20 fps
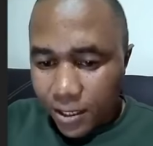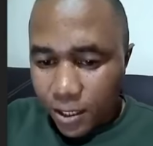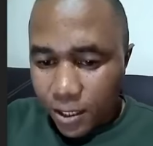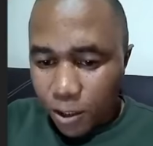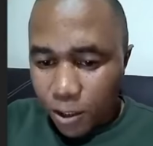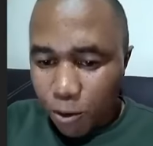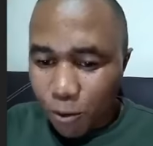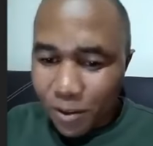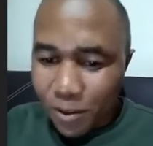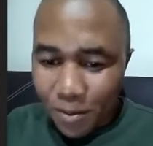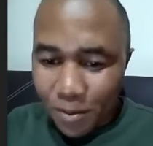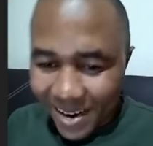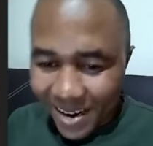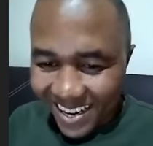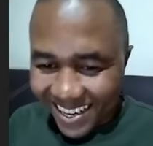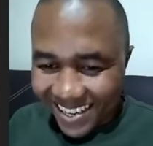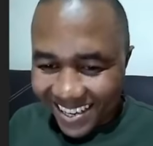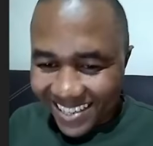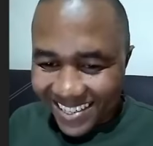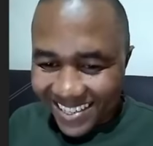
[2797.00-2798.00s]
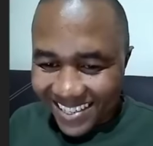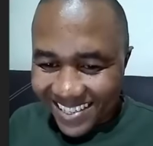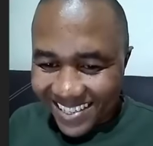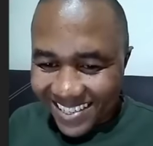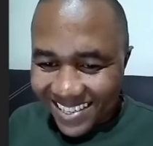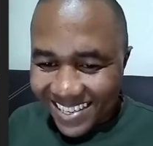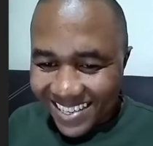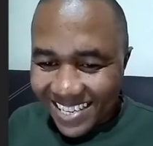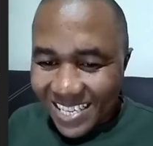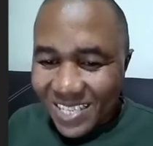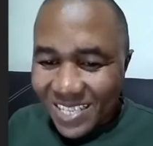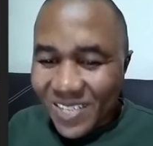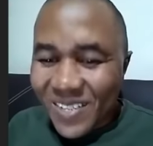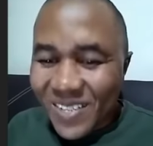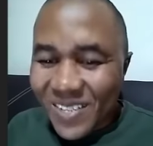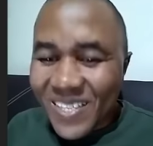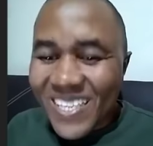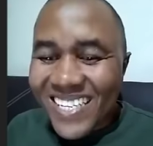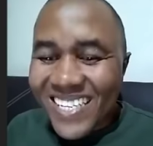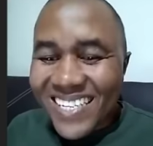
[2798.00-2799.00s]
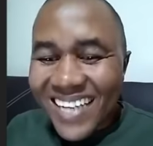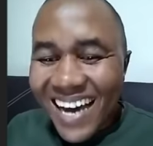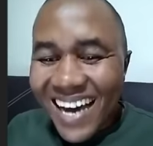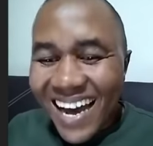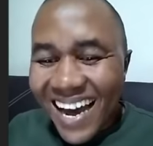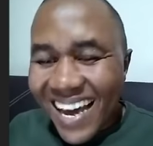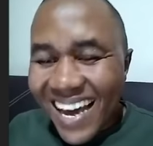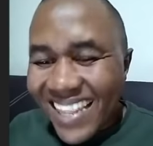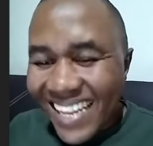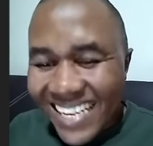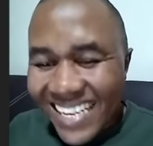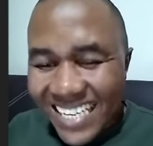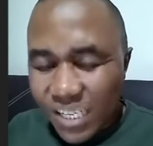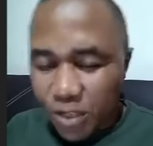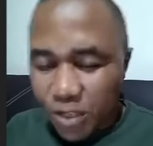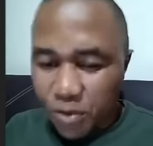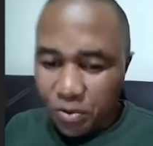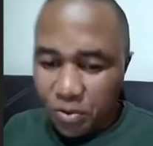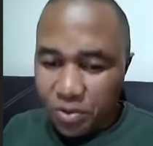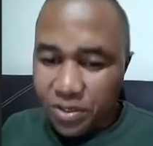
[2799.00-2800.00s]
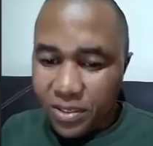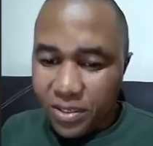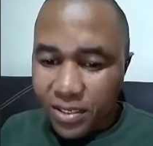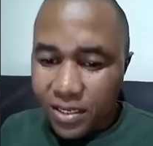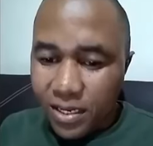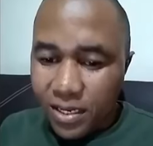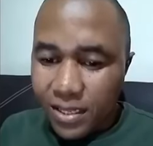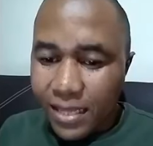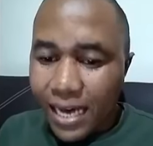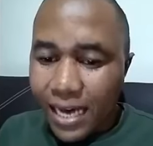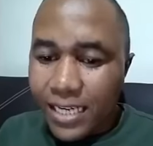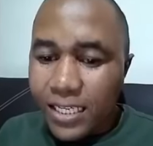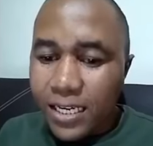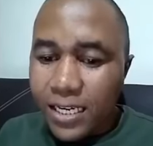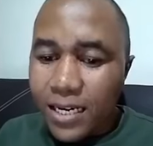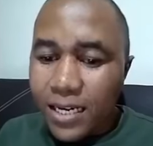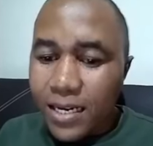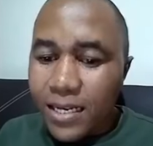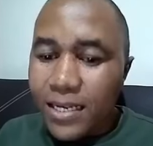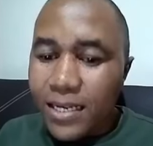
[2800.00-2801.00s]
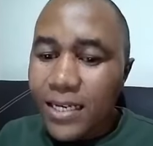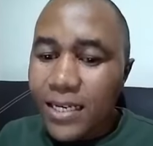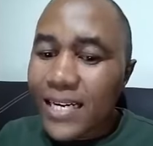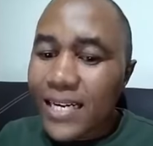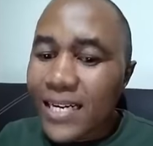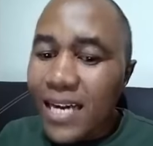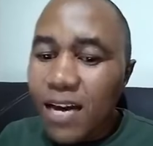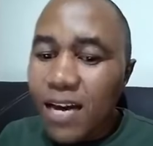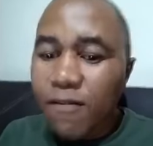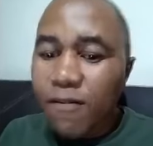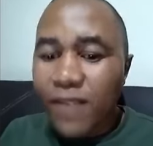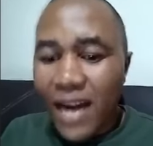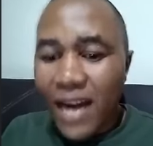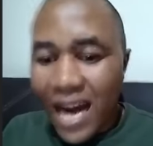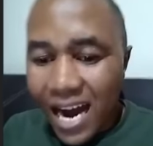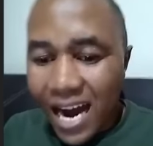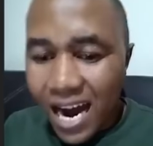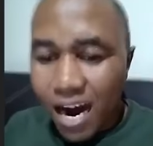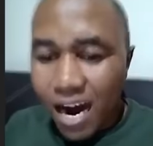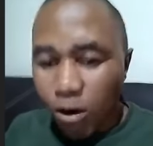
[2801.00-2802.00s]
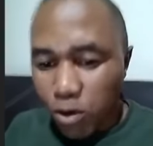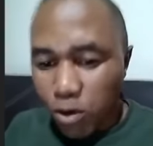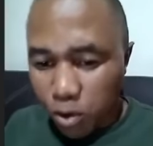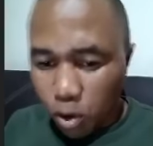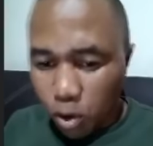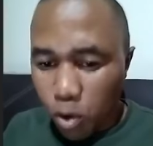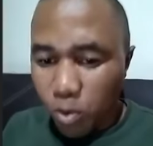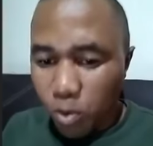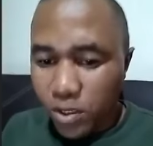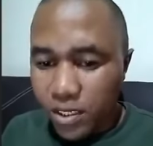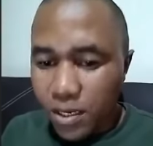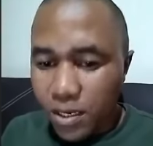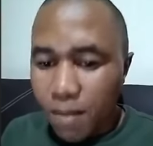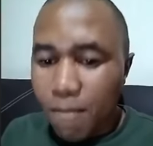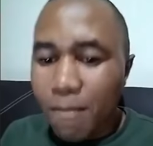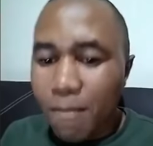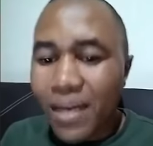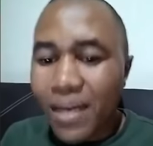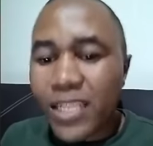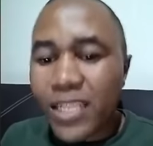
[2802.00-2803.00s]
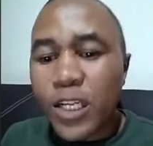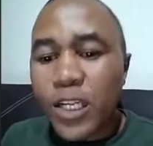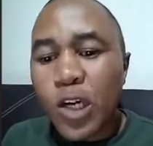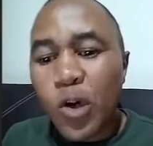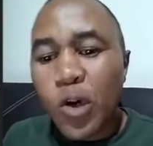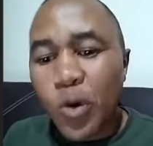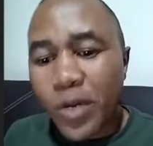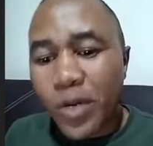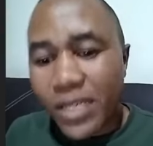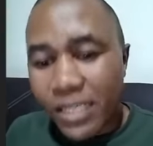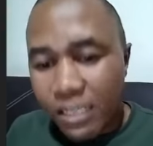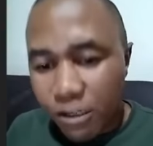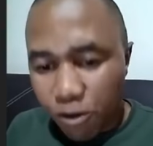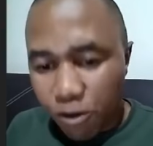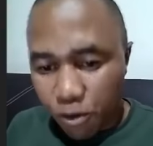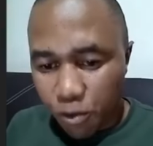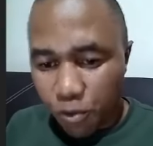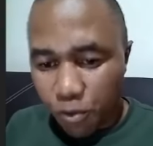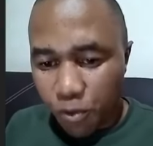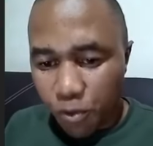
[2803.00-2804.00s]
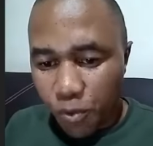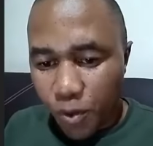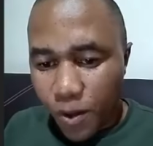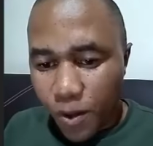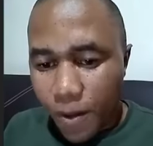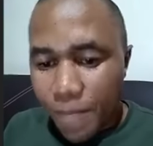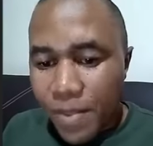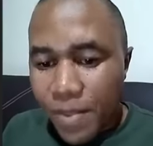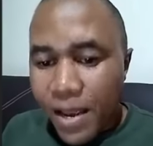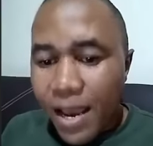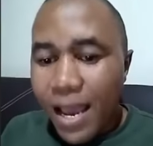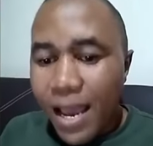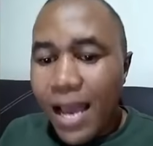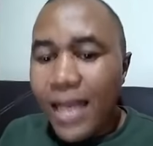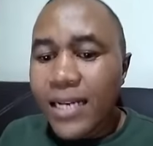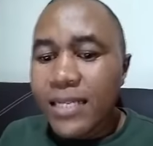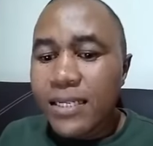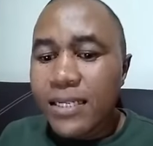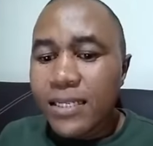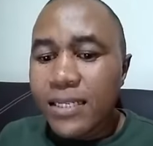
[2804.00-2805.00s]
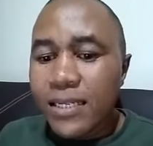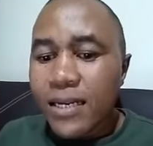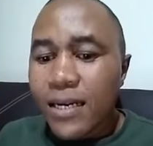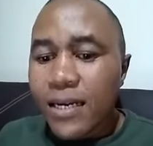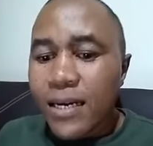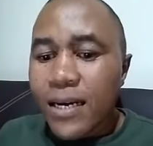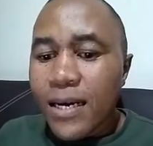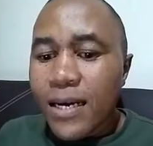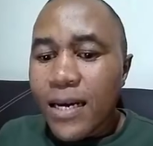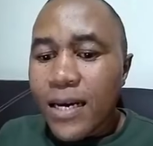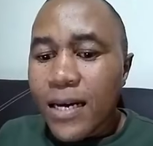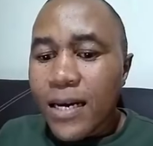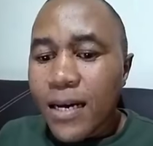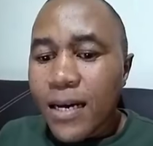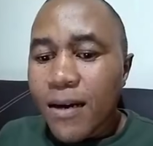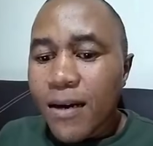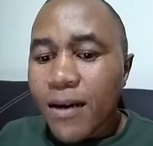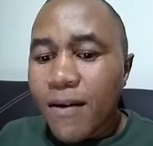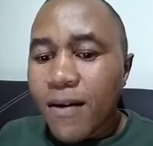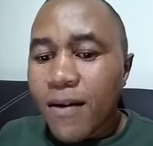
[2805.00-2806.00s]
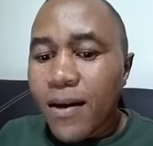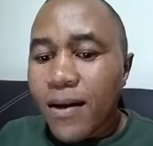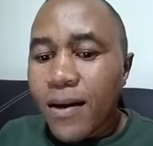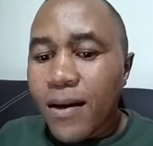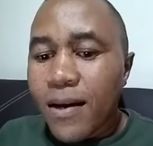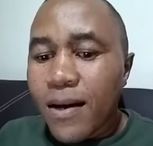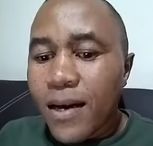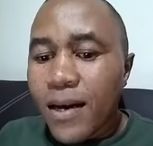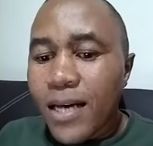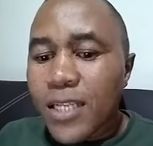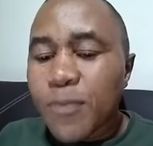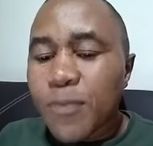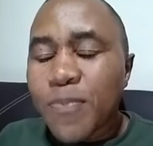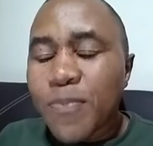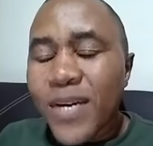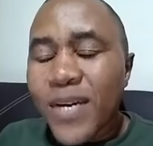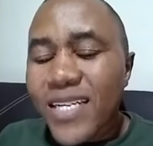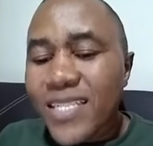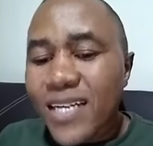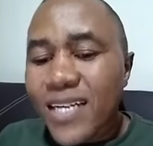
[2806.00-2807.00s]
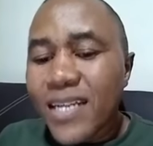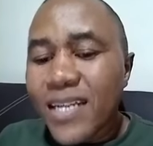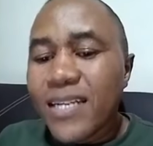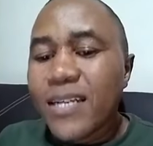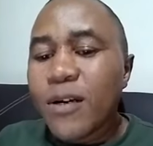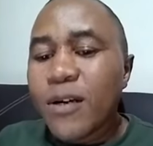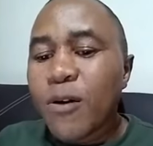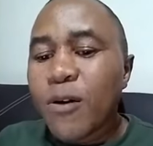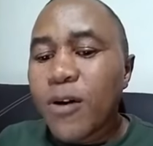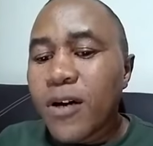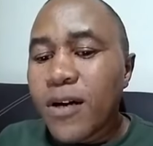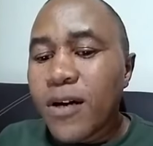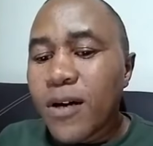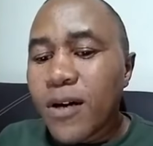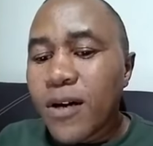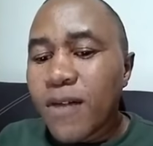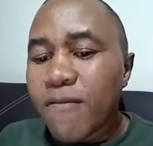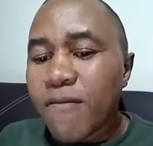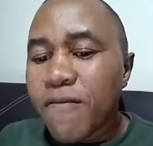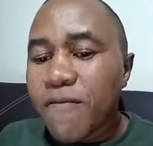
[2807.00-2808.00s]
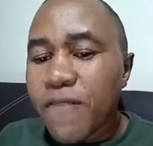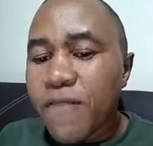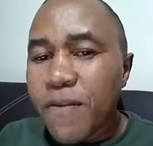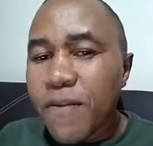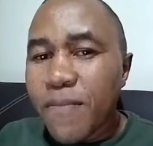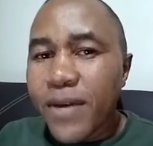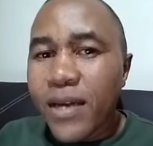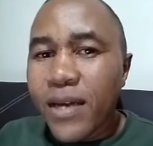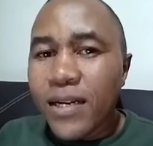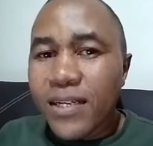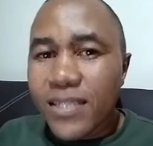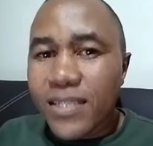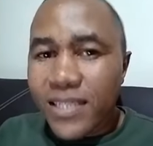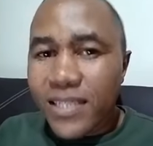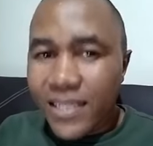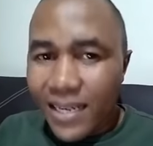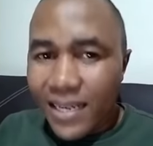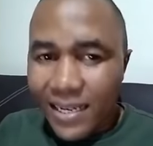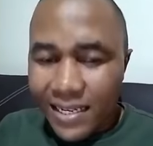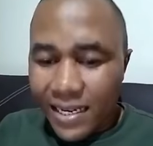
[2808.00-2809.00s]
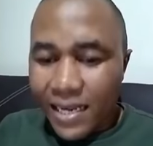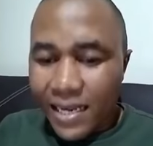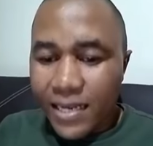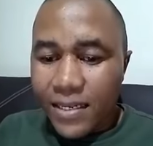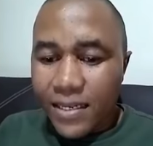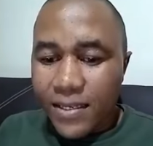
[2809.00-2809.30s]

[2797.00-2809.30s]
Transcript: to the parent. So these are other issues that each and every household must look into. And especially female children,